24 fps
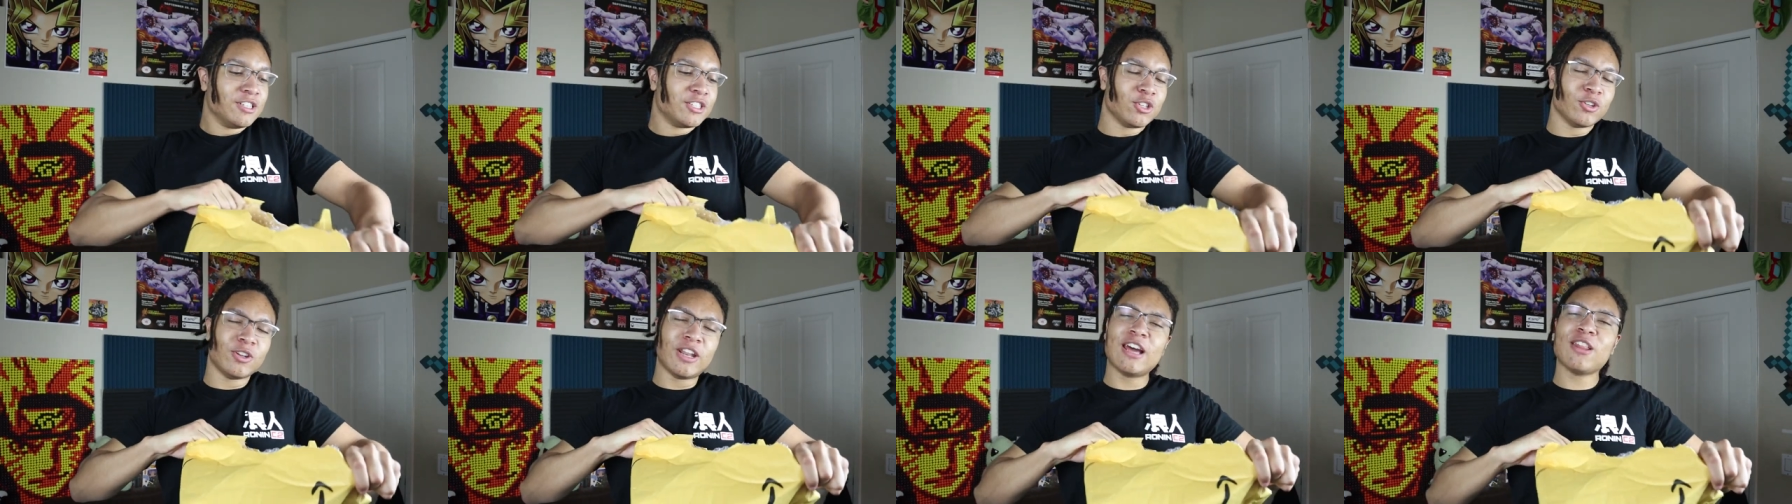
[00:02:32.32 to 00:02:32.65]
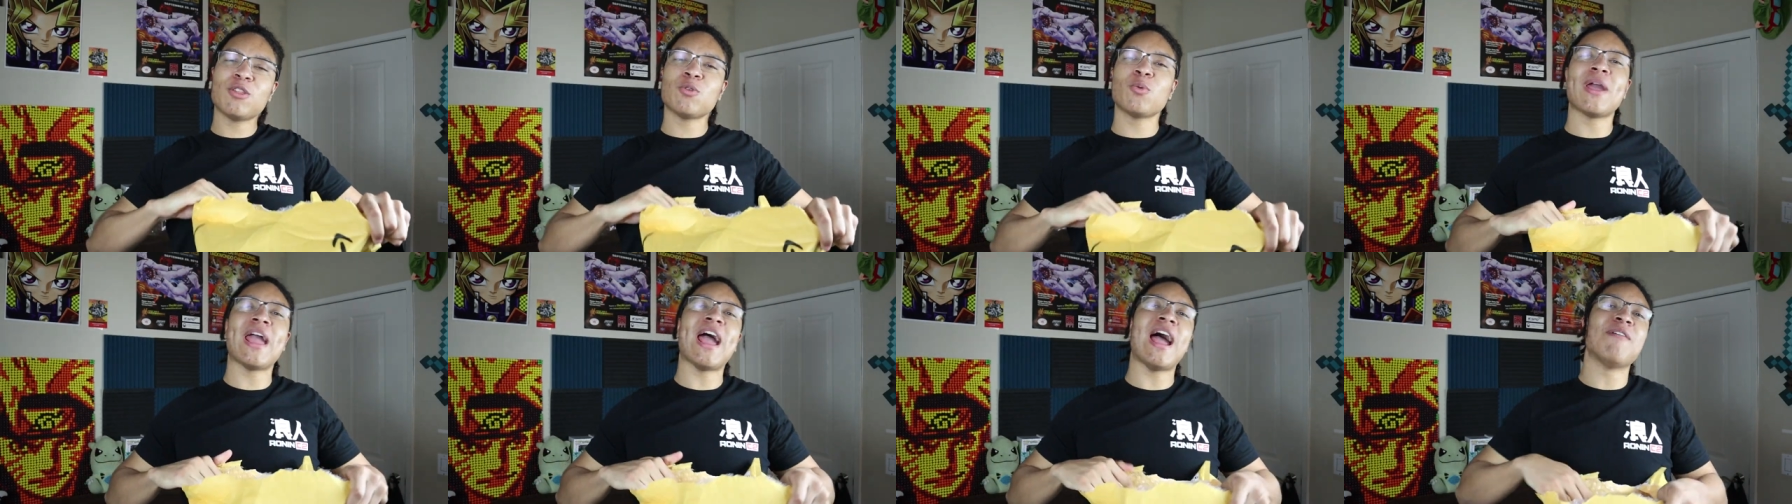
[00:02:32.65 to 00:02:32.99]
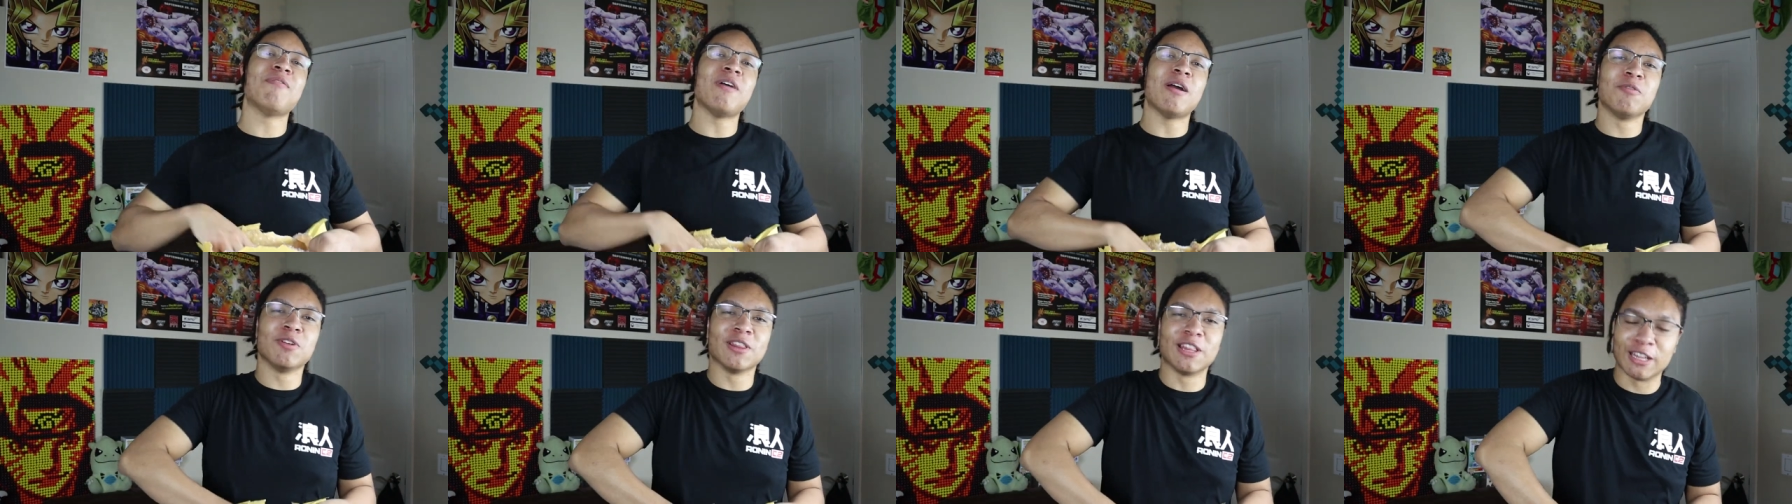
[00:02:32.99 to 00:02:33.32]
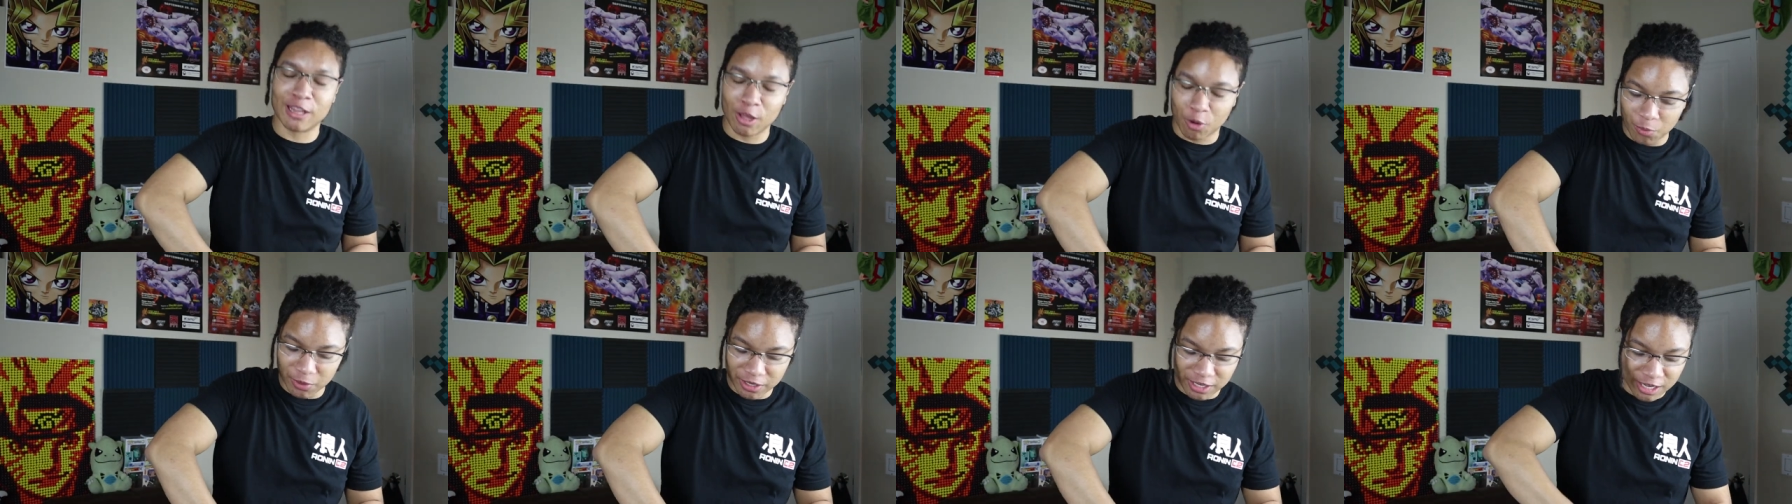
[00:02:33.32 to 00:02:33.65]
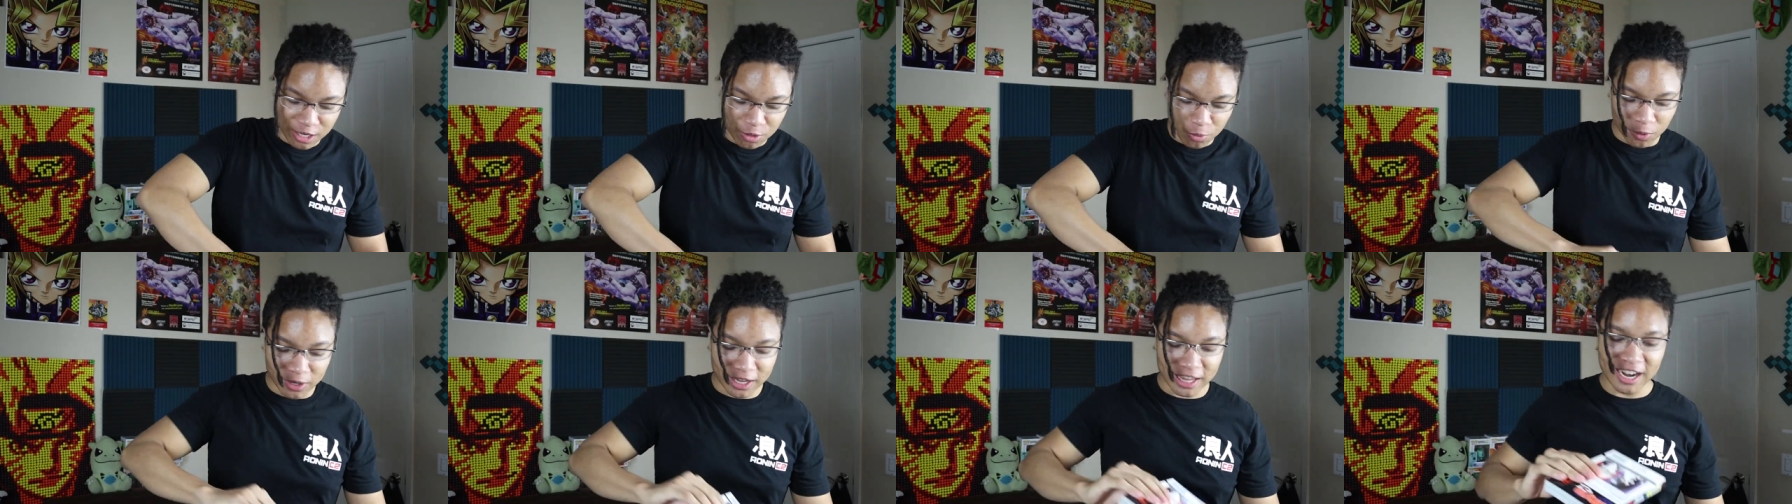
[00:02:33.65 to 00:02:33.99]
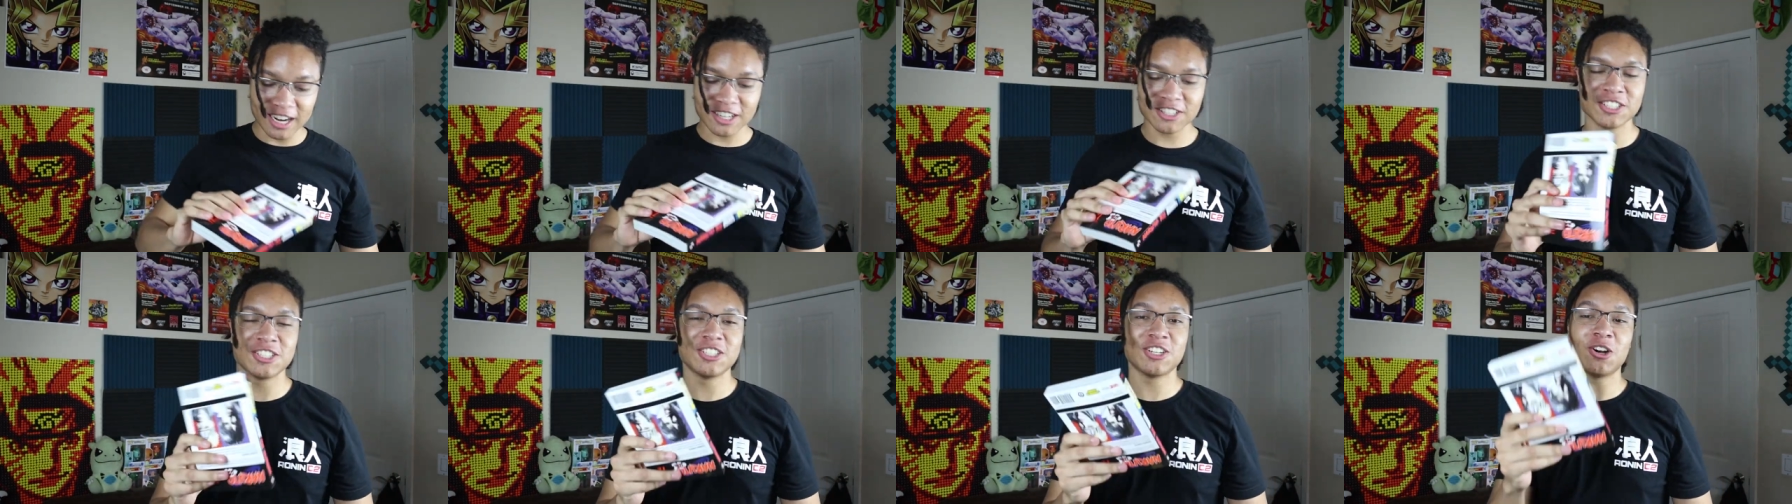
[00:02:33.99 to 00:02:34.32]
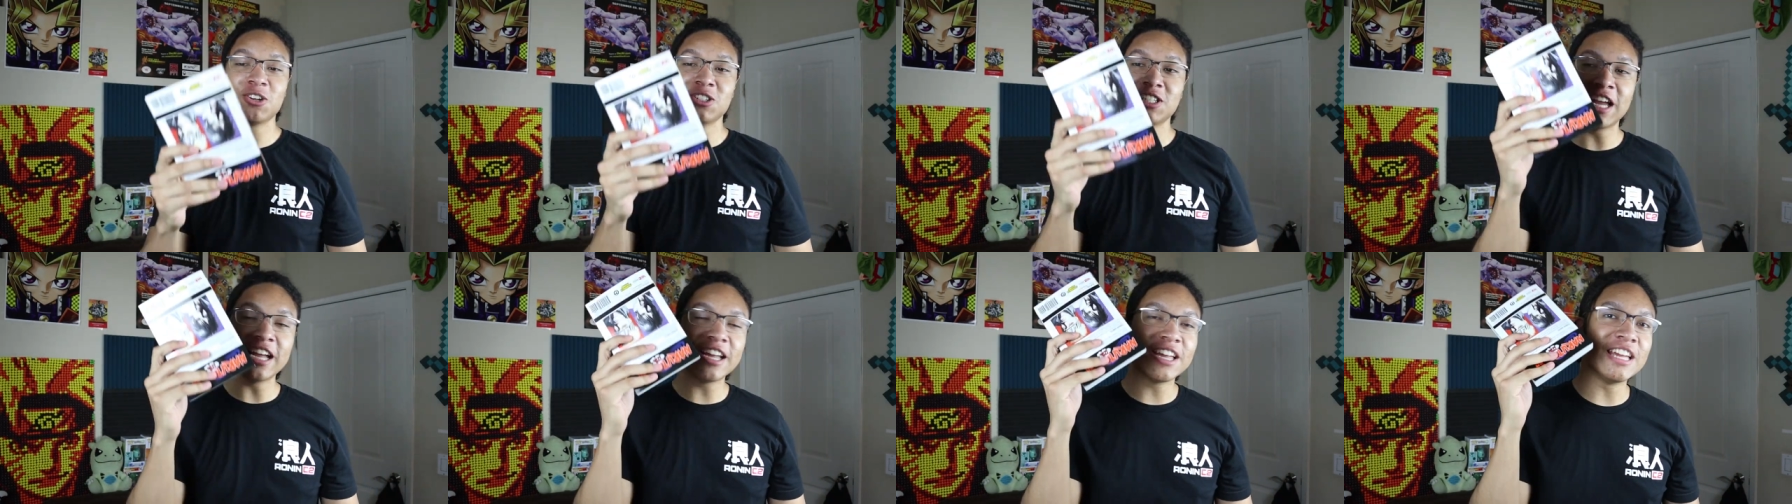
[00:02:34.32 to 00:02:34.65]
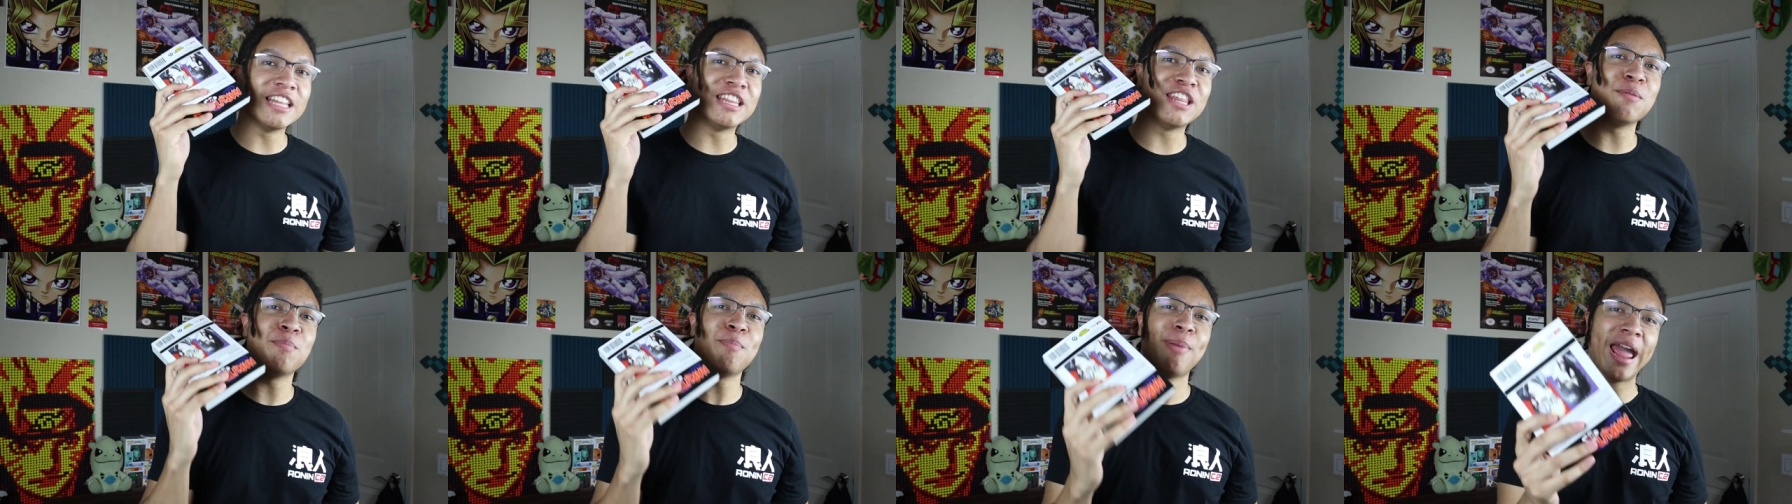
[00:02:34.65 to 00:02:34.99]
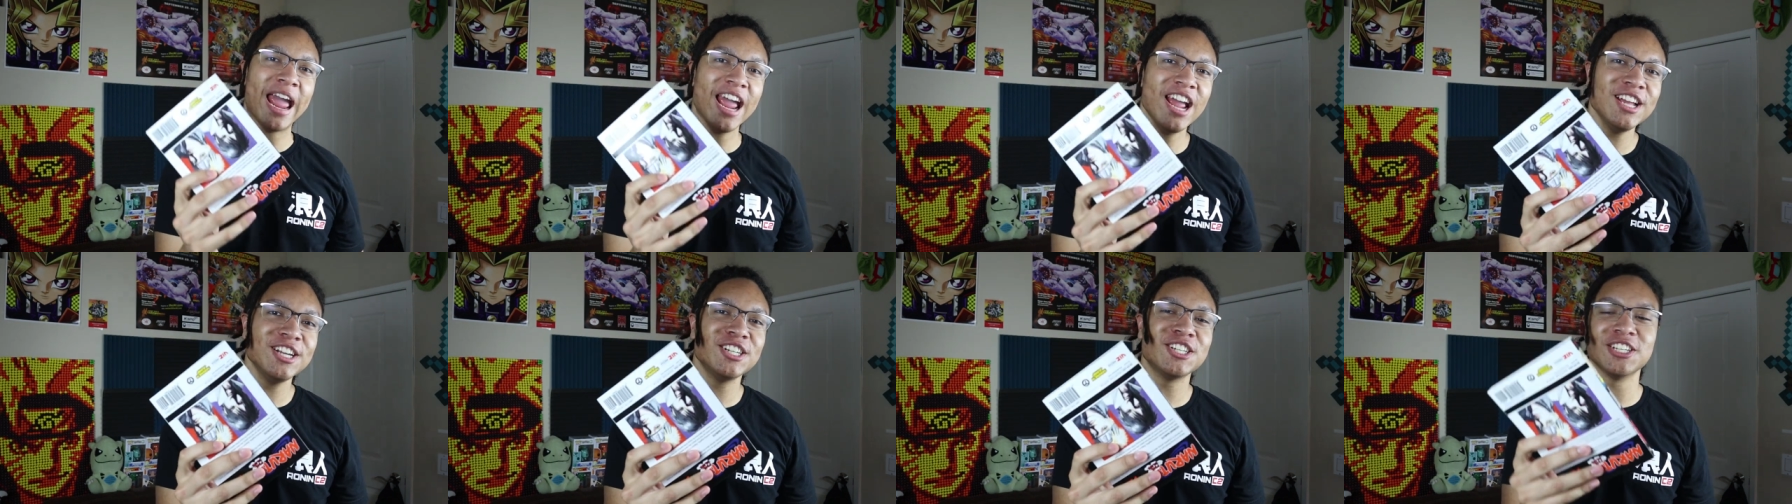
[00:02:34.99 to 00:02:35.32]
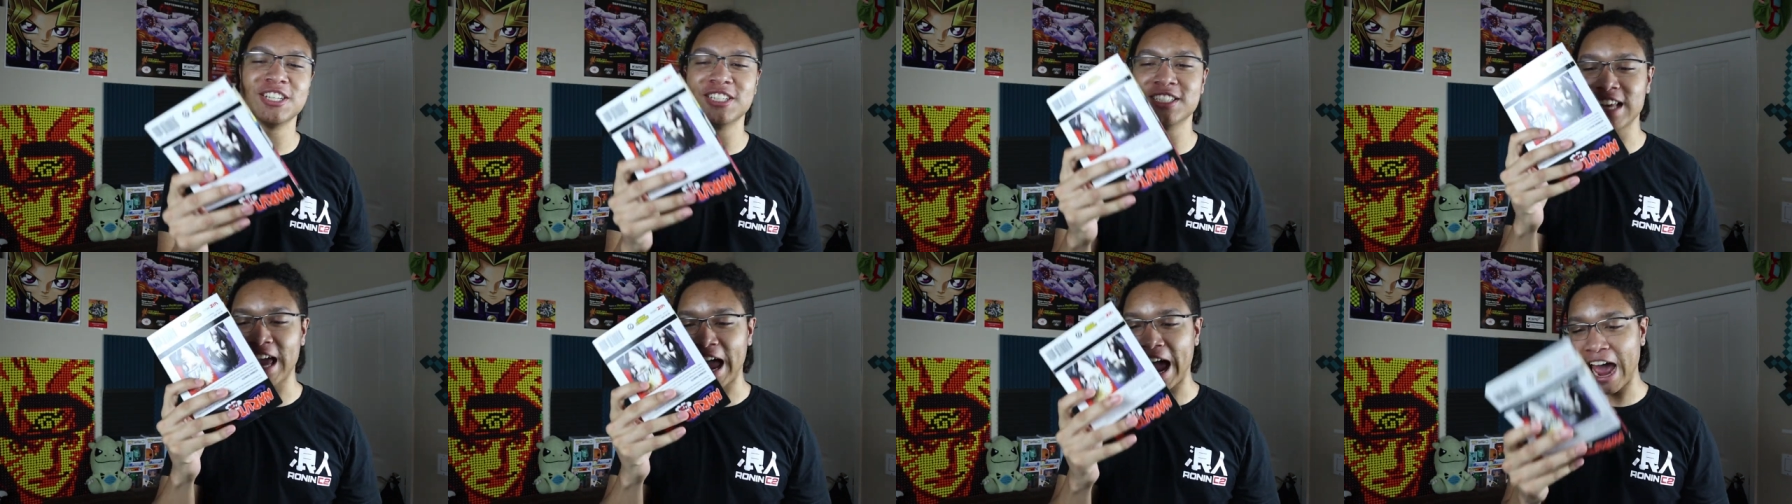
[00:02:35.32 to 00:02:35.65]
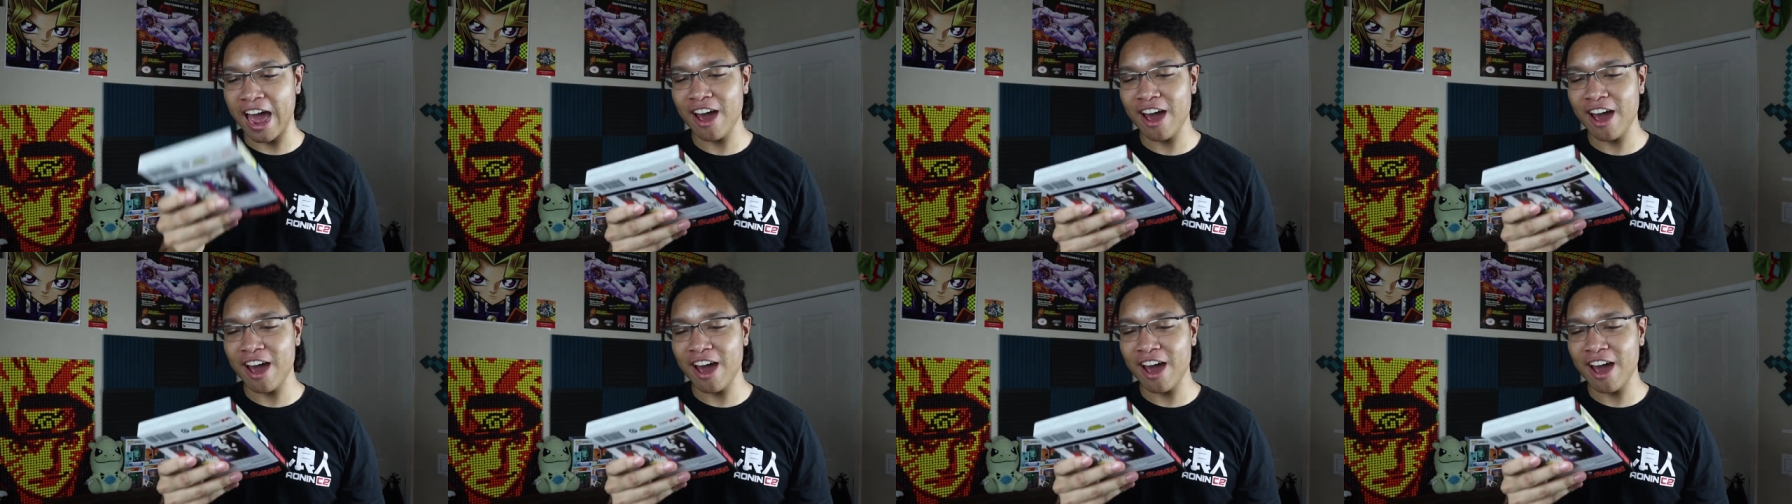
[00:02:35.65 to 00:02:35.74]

So now that we have everything that we need, we can actually start taking the pages